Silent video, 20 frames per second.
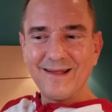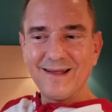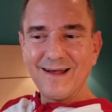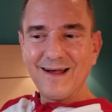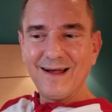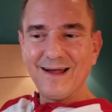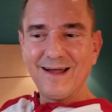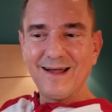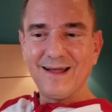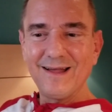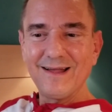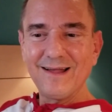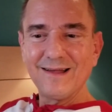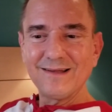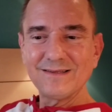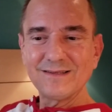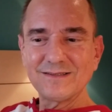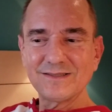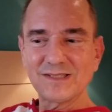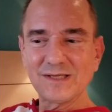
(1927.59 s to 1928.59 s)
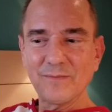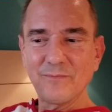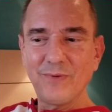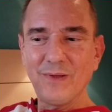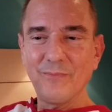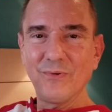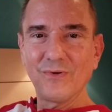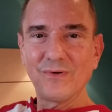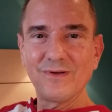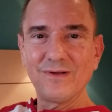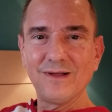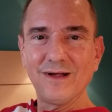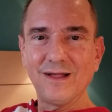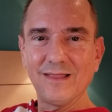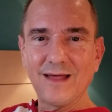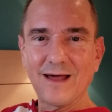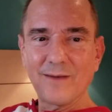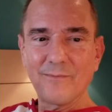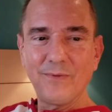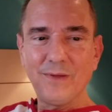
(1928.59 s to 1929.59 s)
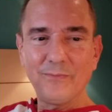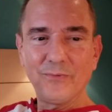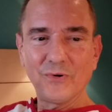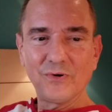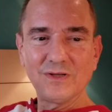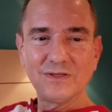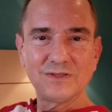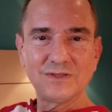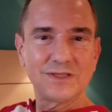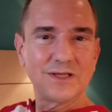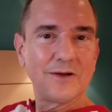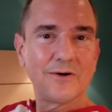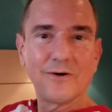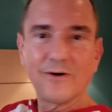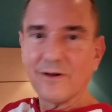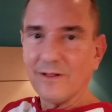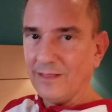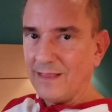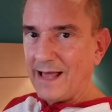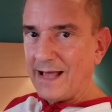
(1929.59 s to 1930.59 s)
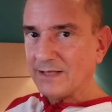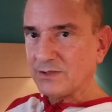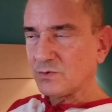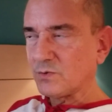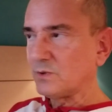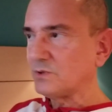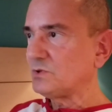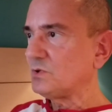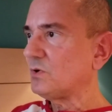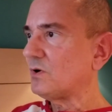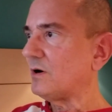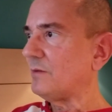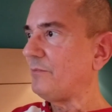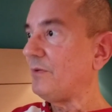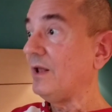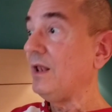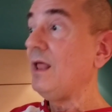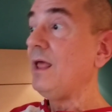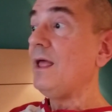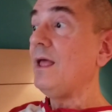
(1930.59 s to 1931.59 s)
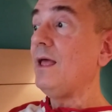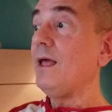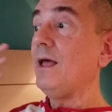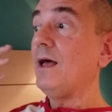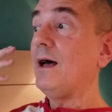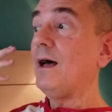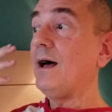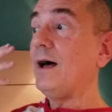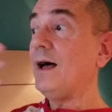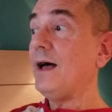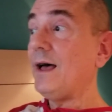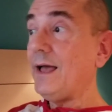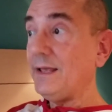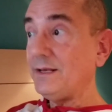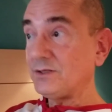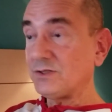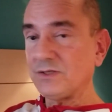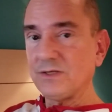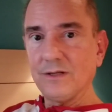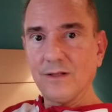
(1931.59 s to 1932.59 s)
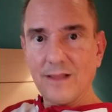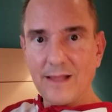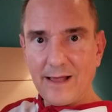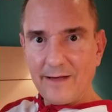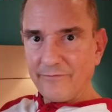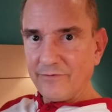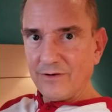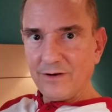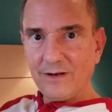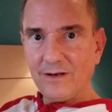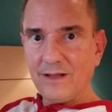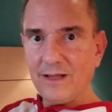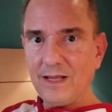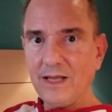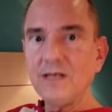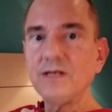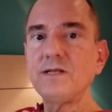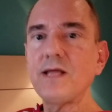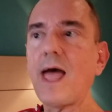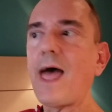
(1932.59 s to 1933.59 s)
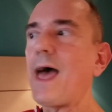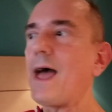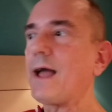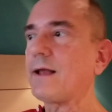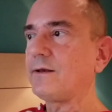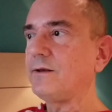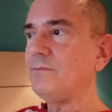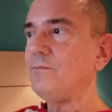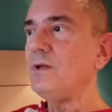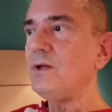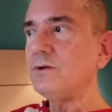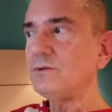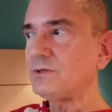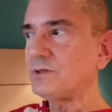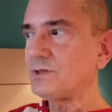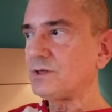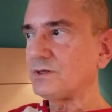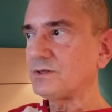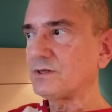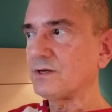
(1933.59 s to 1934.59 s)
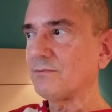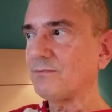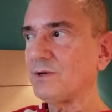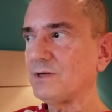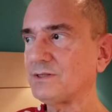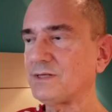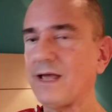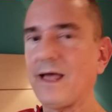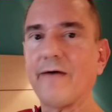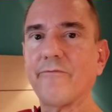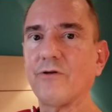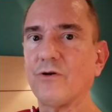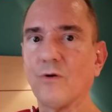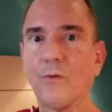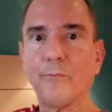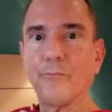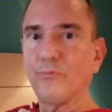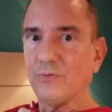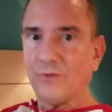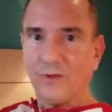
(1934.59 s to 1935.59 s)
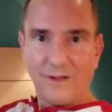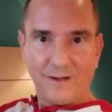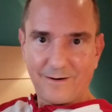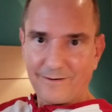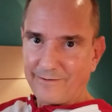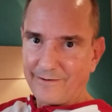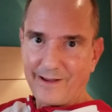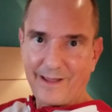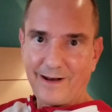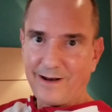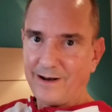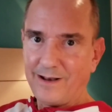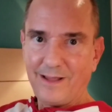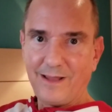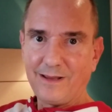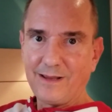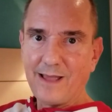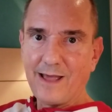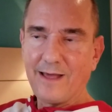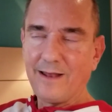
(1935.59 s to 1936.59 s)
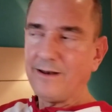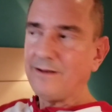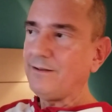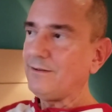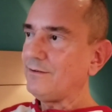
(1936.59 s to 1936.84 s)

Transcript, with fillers: Uh, some people, a lot of people consider it a last resort, but I still have an intact immune system because I haven't obliterated it yet